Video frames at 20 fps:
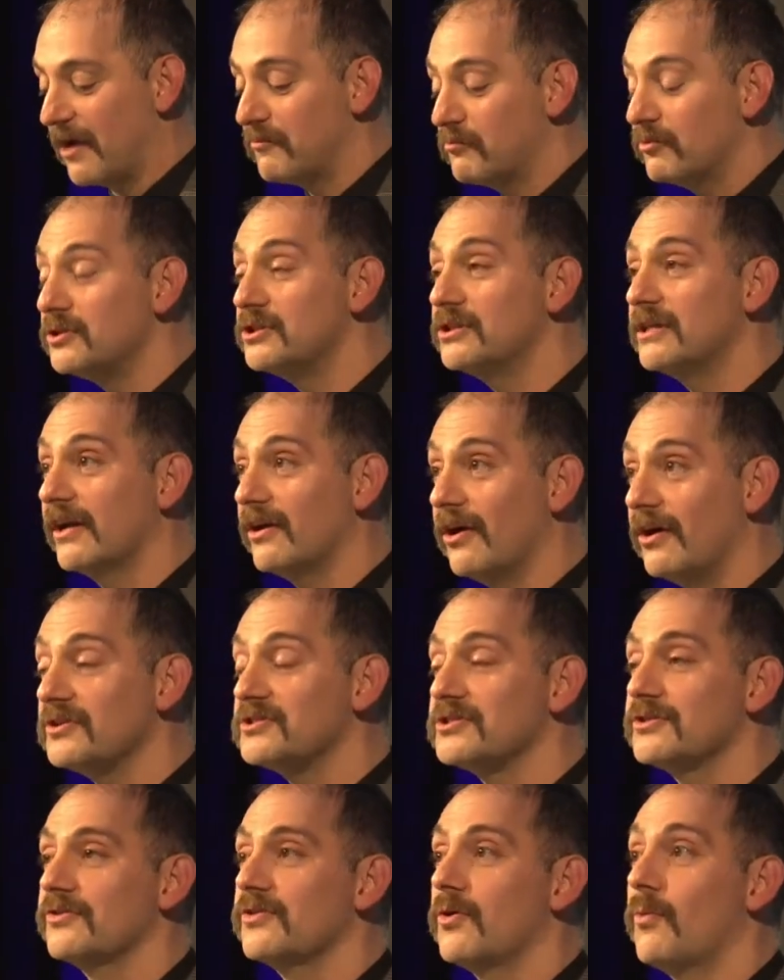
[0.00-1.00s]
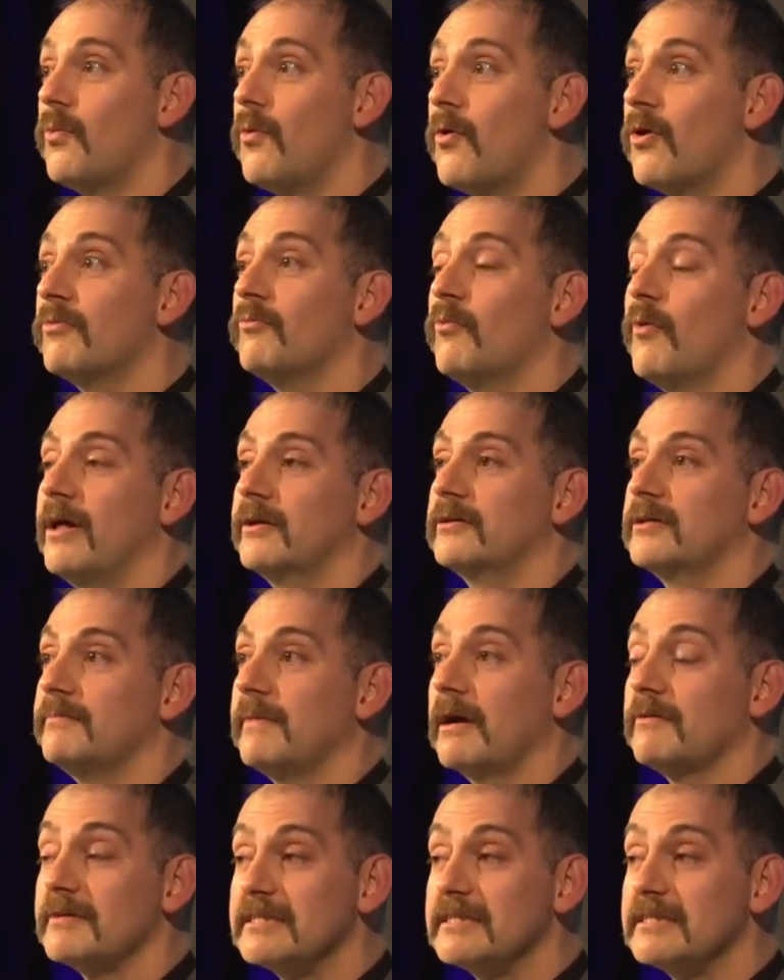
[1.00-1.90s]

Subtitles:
I appreciate also the warm welcome I